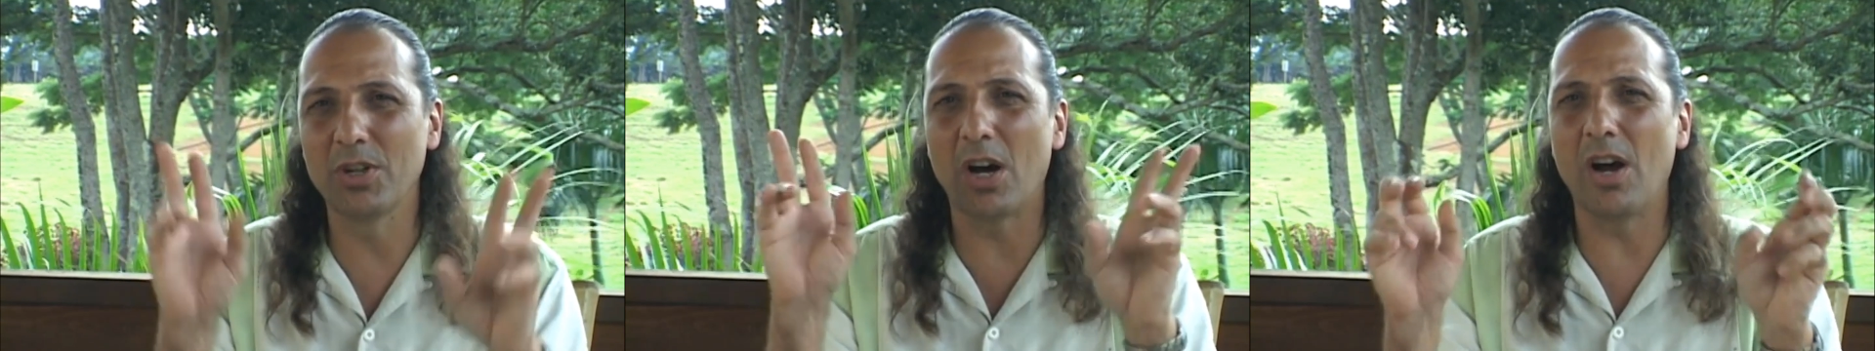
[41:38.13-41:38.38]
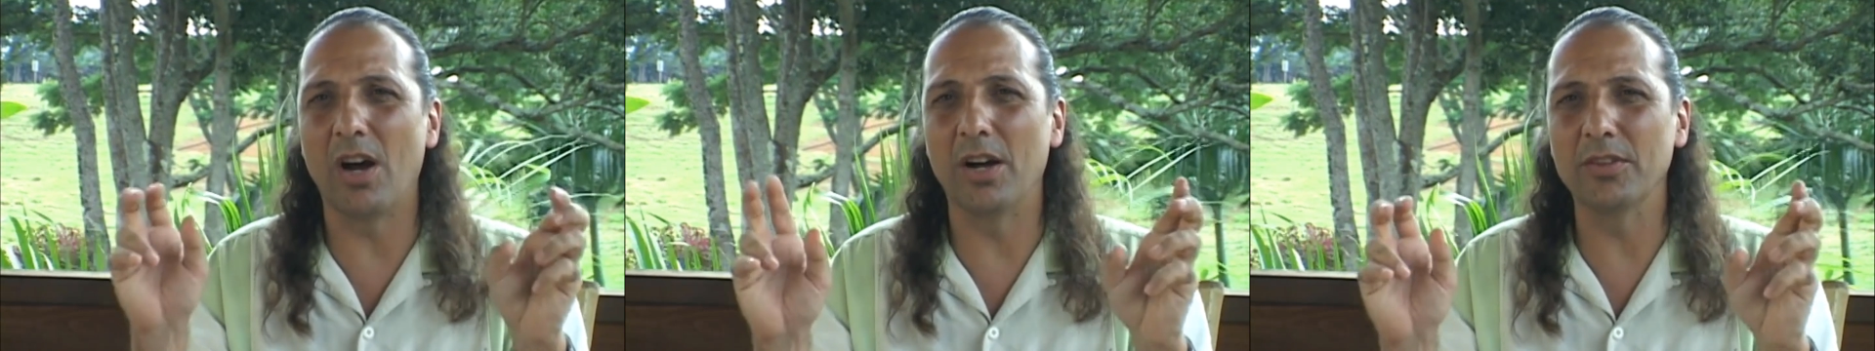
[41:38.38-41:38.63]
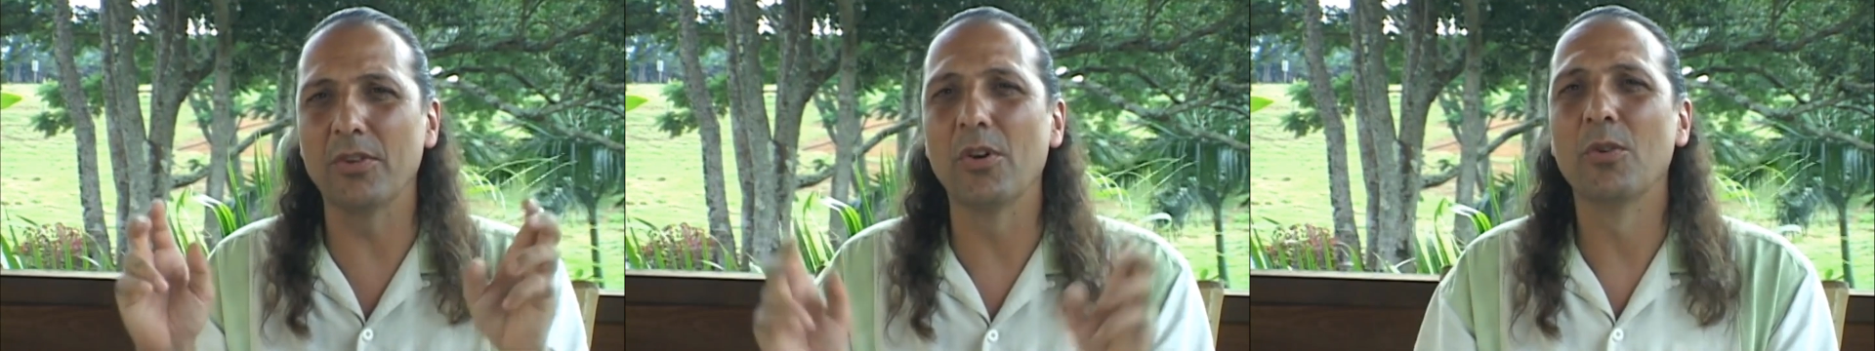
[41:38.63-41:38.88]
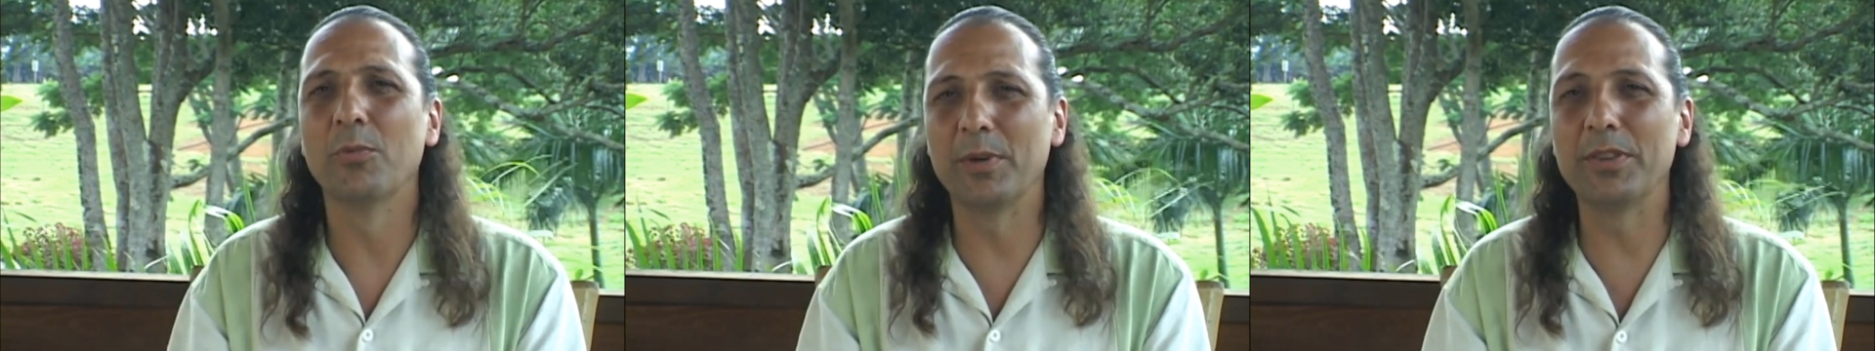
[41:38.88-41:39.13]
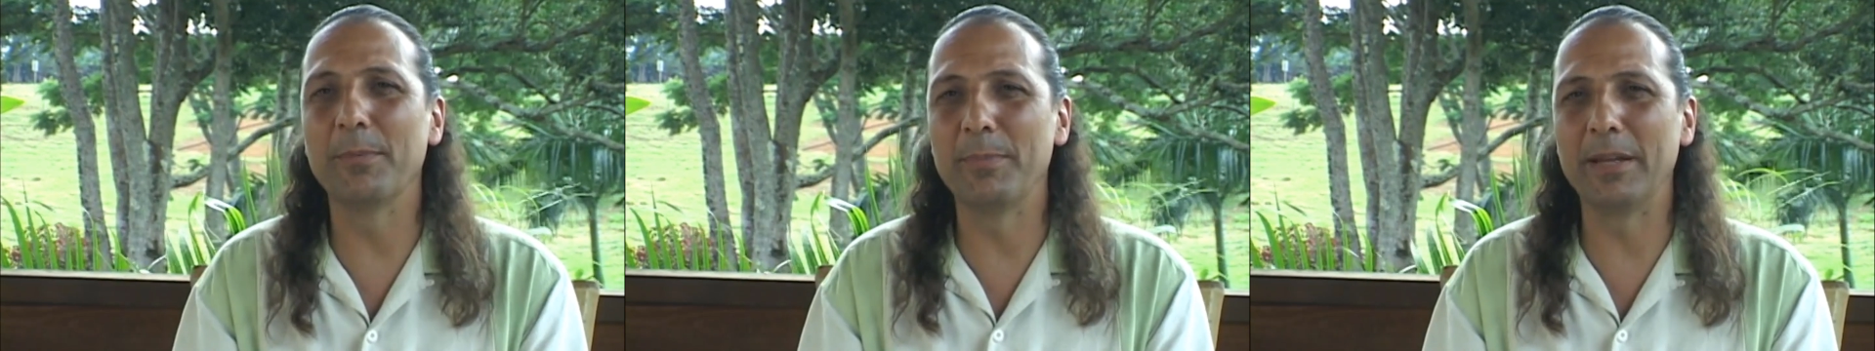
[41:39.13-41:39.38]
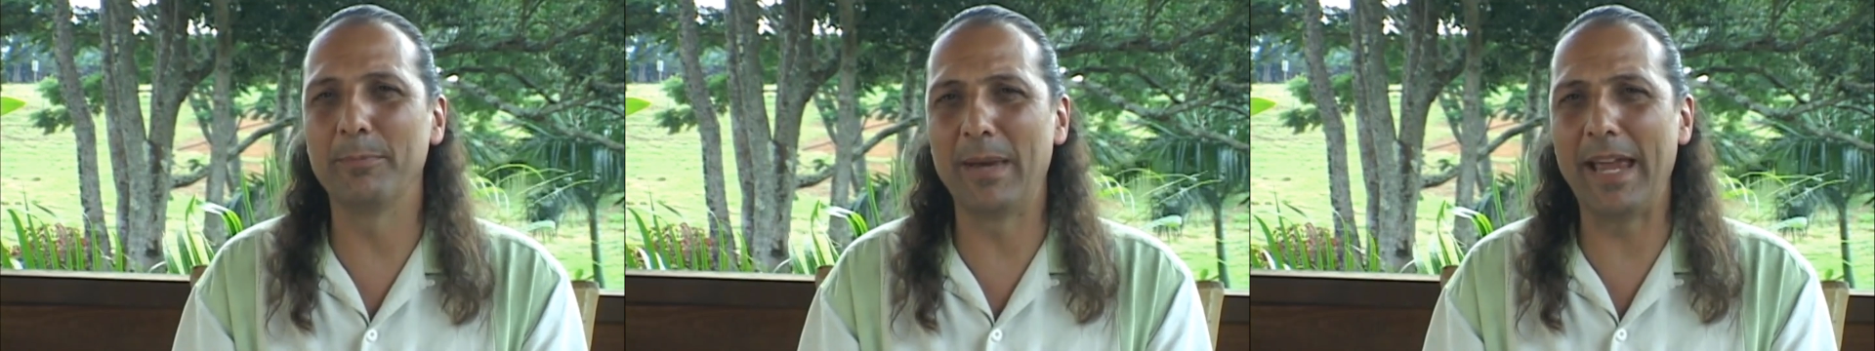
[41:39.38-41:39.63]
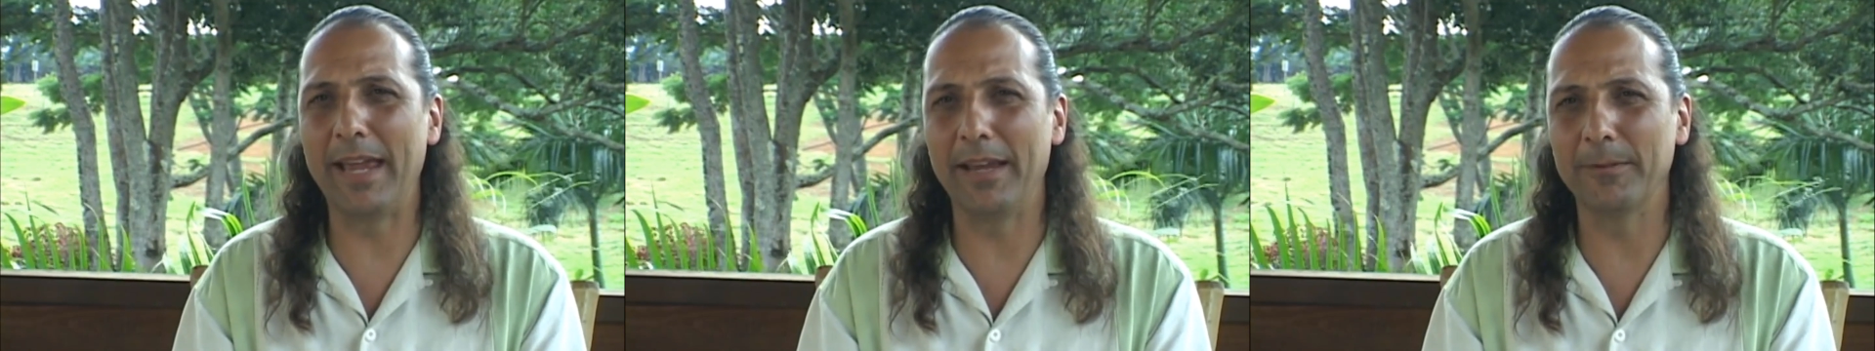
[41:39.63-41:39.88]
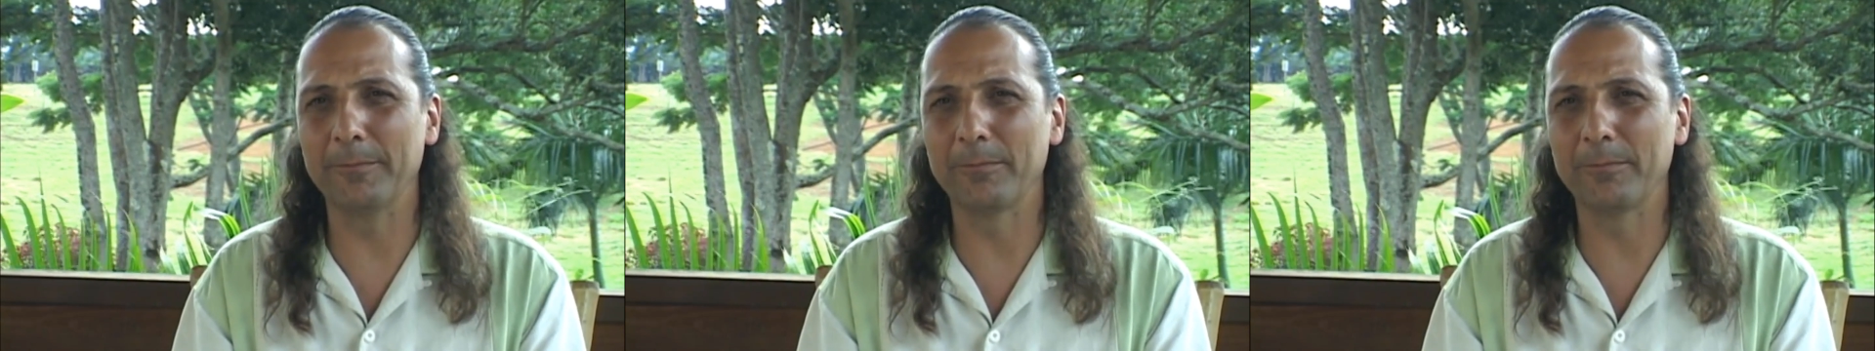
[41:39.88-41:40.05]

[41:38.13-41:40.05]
God with the Big Bang.